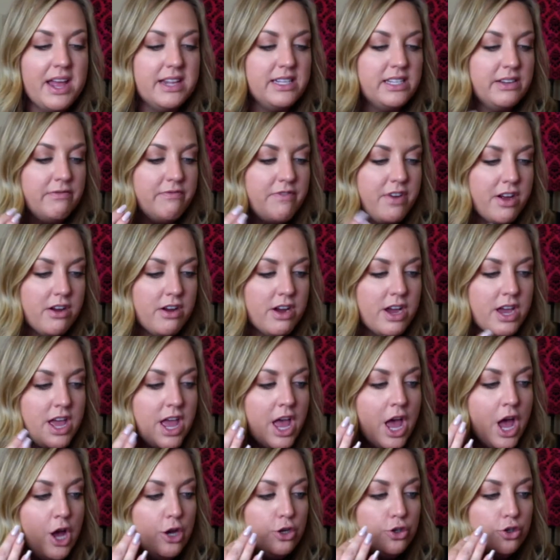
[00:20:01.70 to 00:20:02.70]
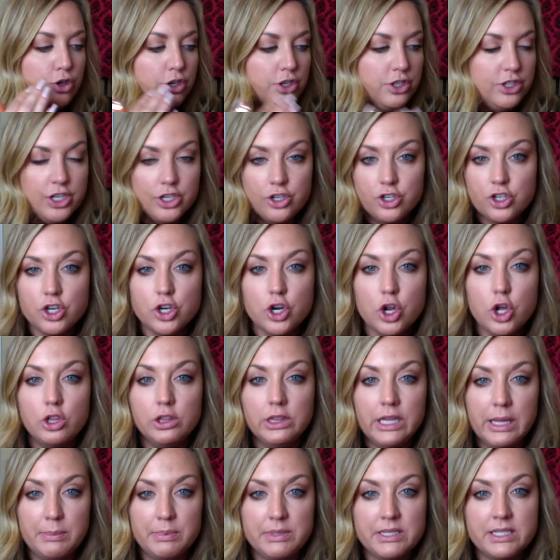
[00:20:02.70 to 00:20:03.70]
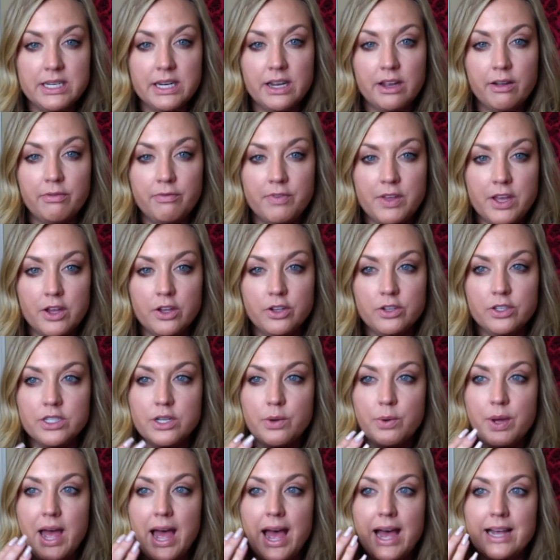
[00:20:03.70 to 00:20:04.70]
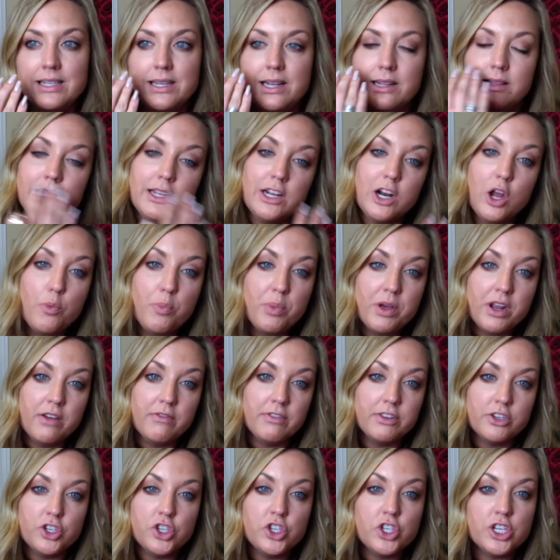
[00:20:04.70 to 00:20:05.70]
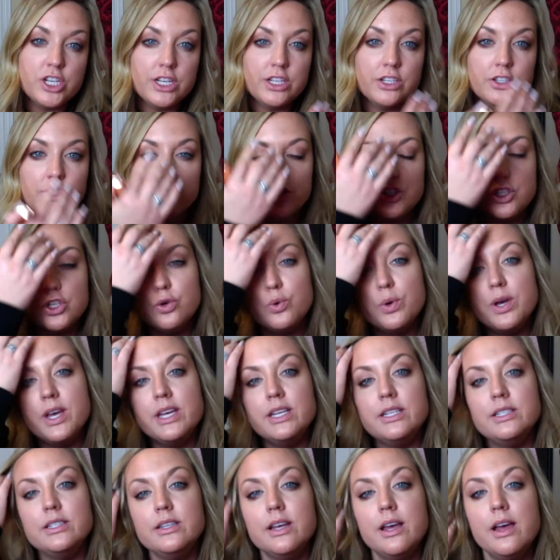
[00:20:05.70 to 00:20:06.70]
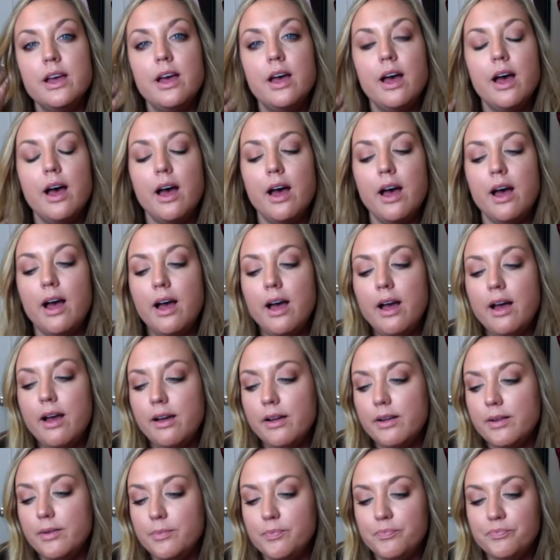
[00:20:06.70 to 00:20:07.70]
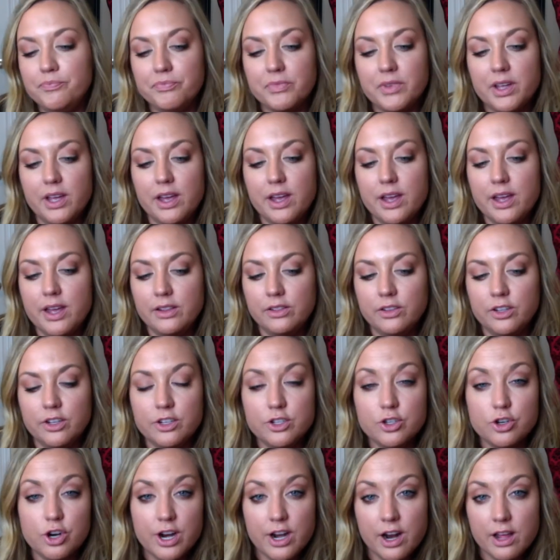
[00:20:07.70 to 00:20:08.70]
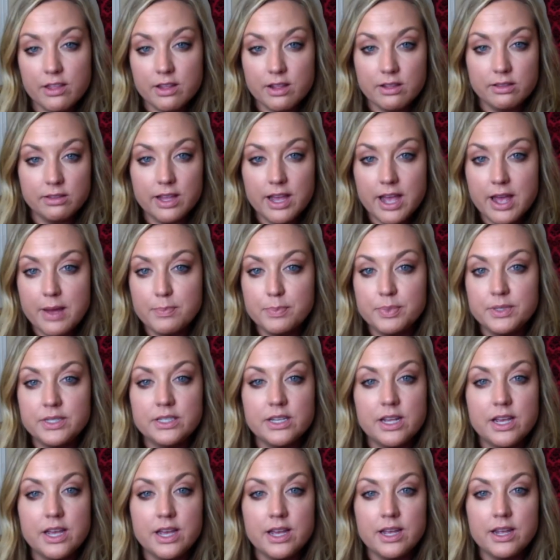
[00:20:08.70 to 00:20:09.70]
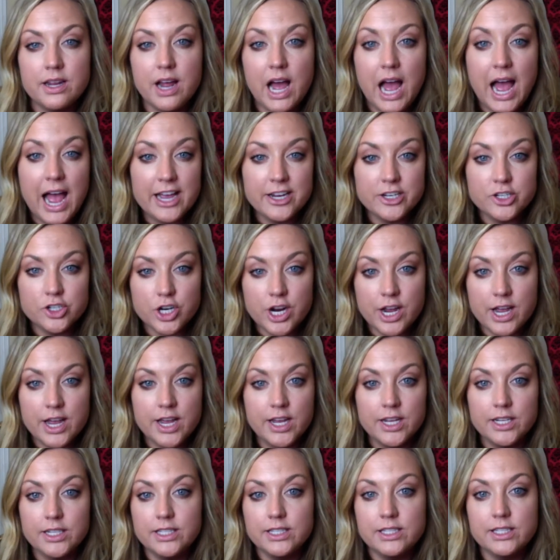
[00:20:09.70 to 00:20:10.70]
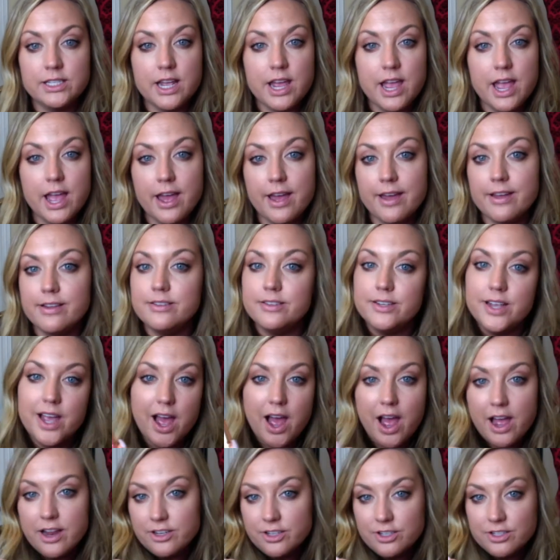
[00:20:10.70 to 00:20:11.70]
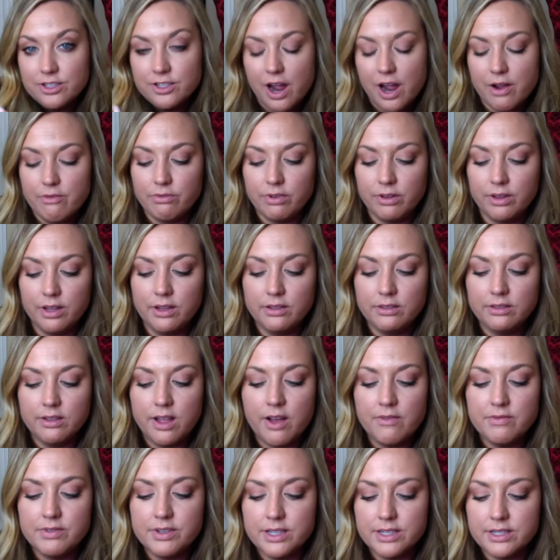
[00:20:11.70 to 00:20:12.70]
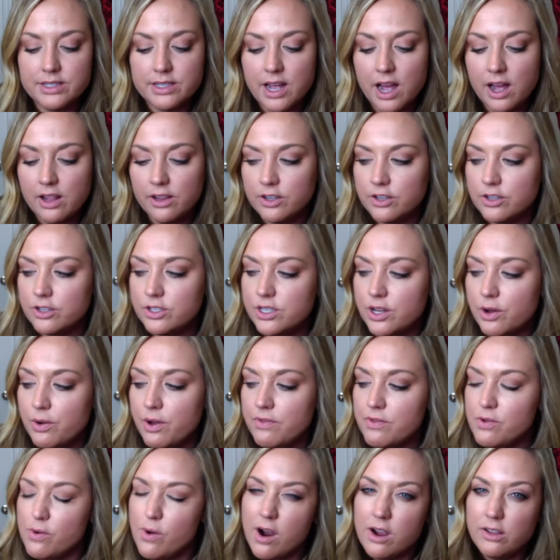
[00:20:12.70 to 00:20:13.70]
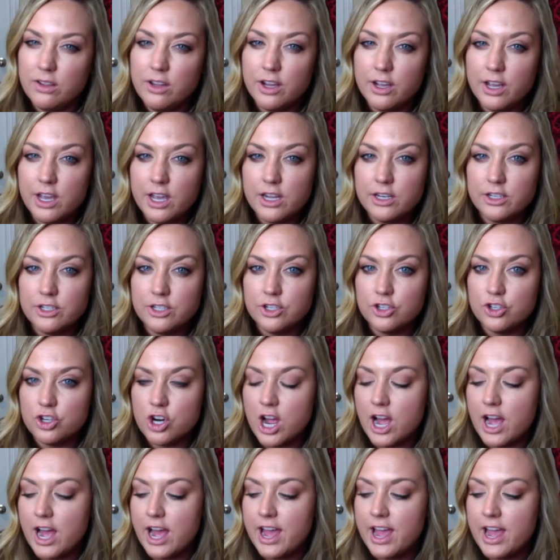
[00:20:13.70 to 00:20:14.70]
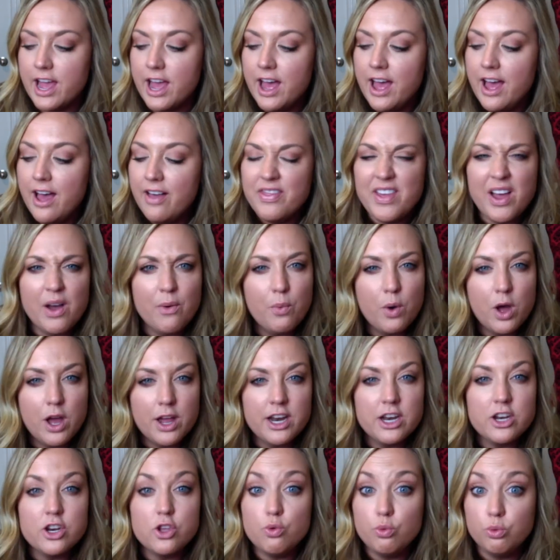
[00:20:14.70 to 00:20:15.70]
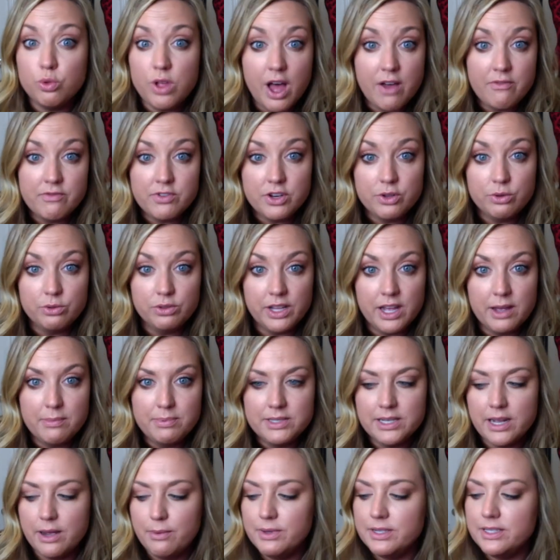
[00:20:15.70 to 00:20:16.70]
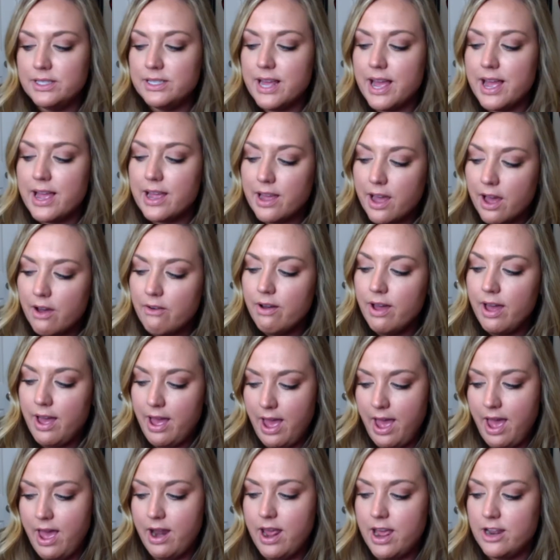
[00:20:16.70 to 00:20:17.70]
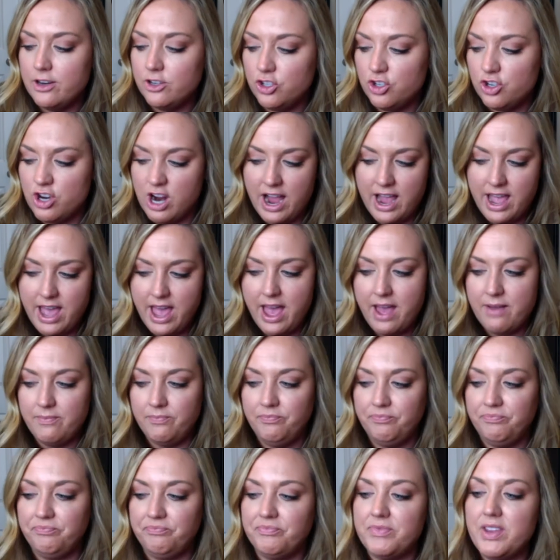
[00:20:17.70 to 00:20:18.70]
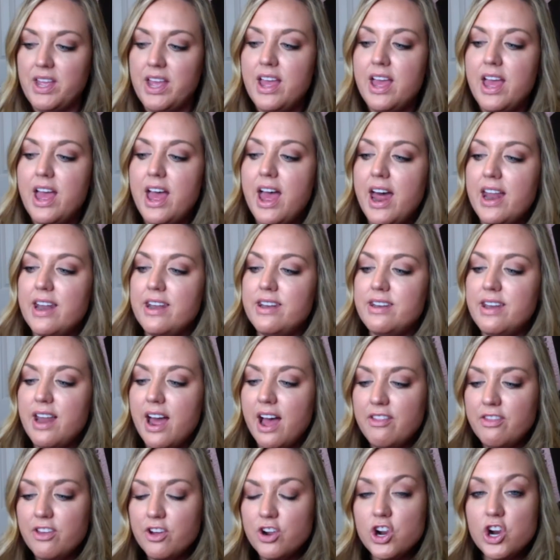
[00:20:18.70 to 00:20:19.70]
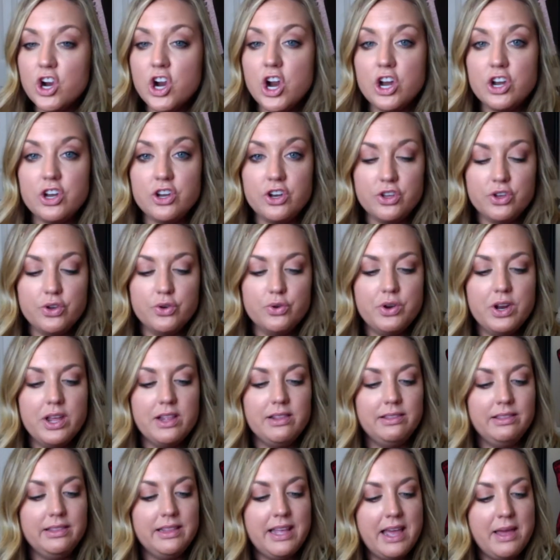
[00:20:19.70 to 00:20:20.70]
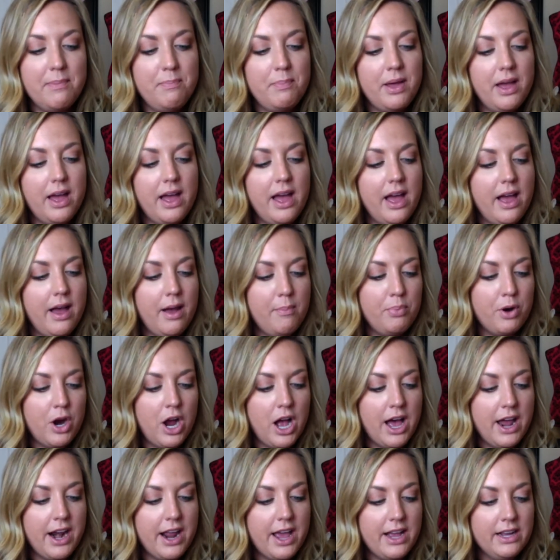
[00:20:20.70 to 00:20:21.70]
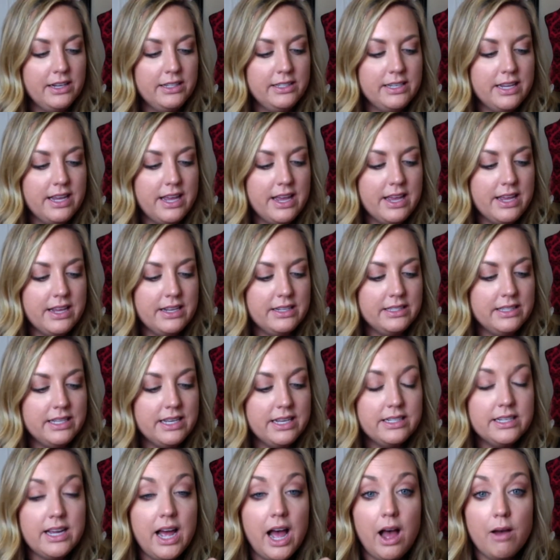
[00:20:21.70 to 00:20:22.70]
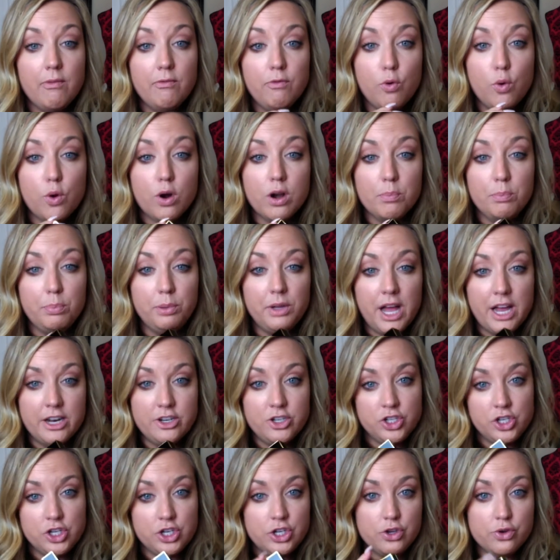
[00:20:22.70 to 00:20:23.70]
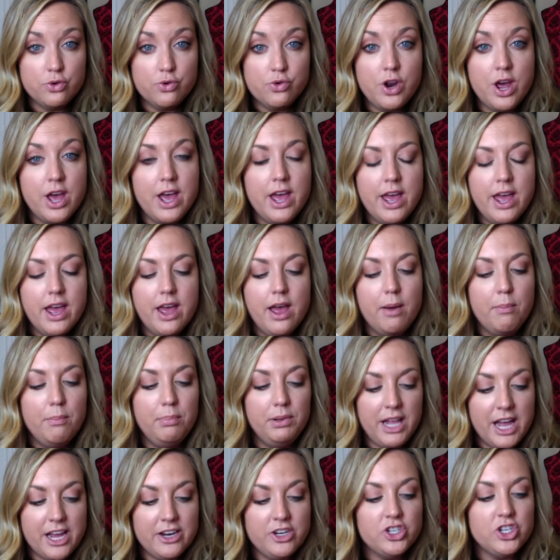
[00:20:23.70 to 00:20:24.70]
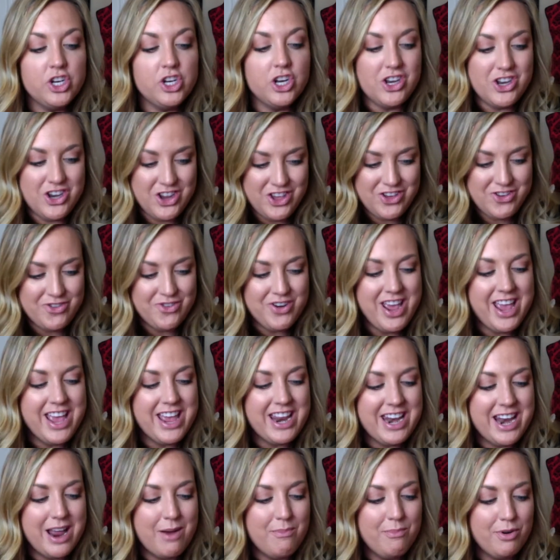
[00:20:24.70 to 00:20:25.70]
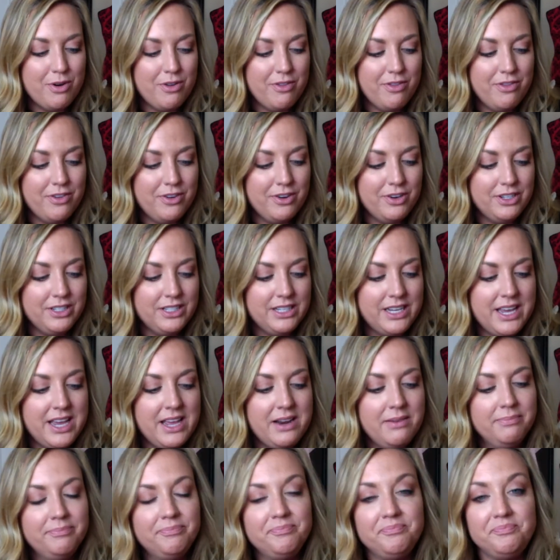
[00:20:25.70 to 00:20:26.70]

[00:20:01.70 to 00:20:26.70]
it's a very traditional lipstick feel. So it has a little bit of a sheen to it. It looks great on the lips, it hydrates, and yeah, I really loved this color. So if you are looking to try that one and you love nude lips, I would say go ahead and try it. Another nude lip product is the Tom Ford Blush Nude in number 13.